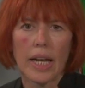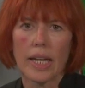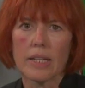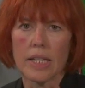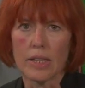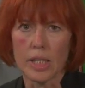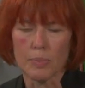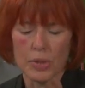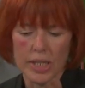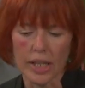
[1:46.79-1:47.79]
and in
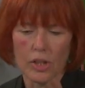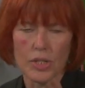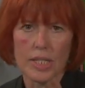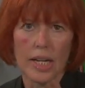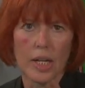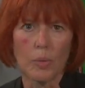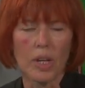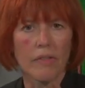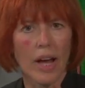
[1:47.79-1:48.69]
this particular study we